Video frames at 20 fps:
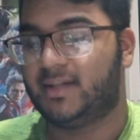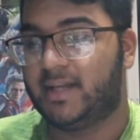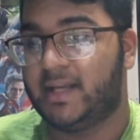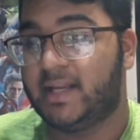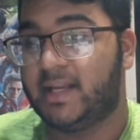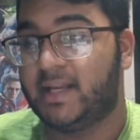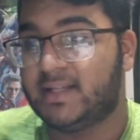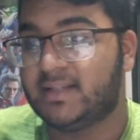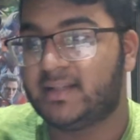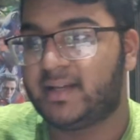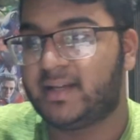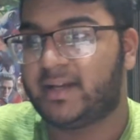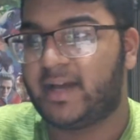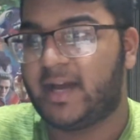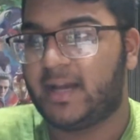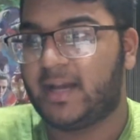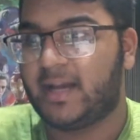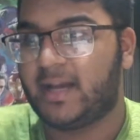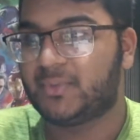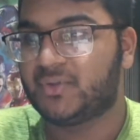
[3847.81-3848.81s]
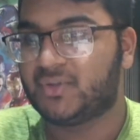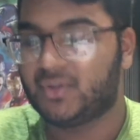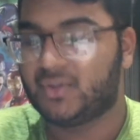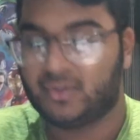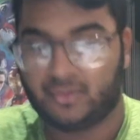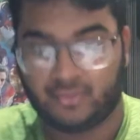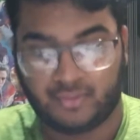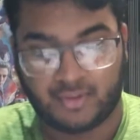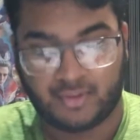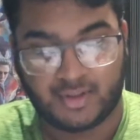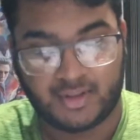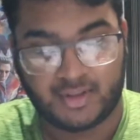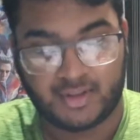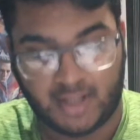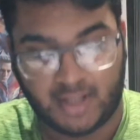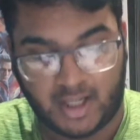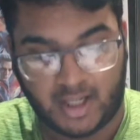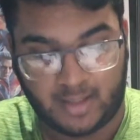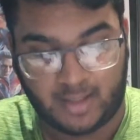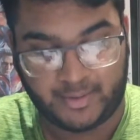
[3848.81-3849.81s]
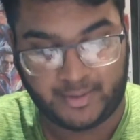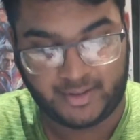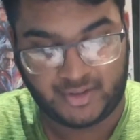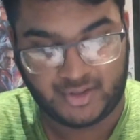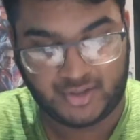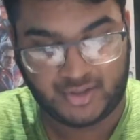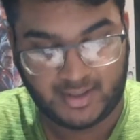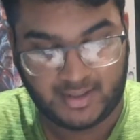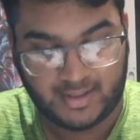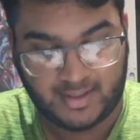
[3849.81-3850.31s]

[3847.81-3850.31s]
It is like absolute garbage.